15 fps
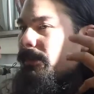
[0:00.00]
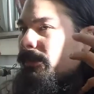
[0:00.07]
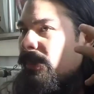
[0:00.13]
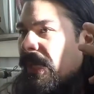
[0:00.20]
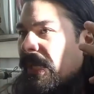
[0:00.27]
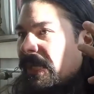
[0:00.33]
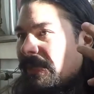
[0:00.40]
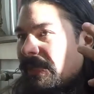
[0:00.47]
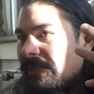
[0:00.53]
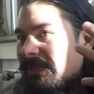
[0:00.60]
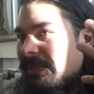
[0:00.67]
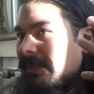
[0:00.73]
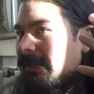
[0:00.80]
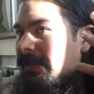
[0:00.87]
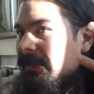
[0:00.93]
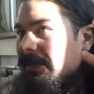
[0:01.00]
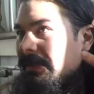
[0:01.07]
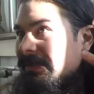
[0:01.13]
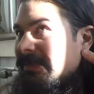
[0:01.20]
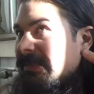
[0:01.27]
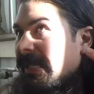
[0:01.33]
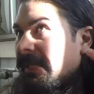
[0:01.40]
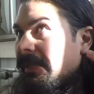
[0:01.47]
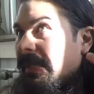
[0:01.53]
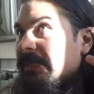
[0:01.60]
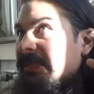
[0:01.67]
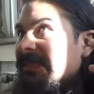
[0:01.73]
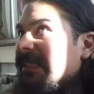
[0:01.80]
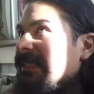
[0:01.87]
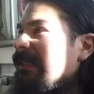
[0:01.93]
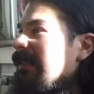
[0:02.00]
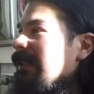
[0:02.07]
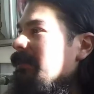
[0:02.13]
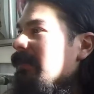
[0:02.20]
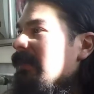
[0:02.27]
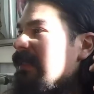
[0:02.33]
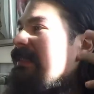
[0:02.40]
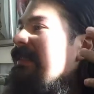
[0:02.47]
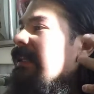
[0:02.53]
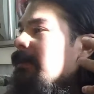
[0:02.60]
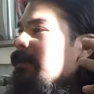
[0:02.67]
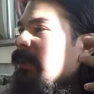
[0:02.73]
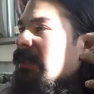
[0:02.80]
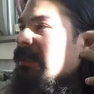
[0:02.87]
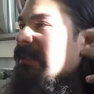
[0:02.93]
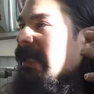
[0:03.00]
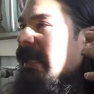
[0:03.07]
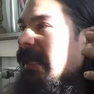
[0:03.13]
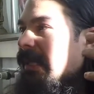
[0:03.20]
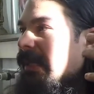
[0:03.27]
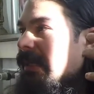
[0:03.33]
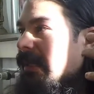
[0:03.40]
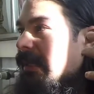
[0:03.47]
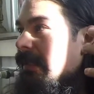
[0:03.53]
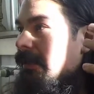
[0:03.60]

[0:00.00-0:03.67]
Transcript: the brain is, they say, like 66%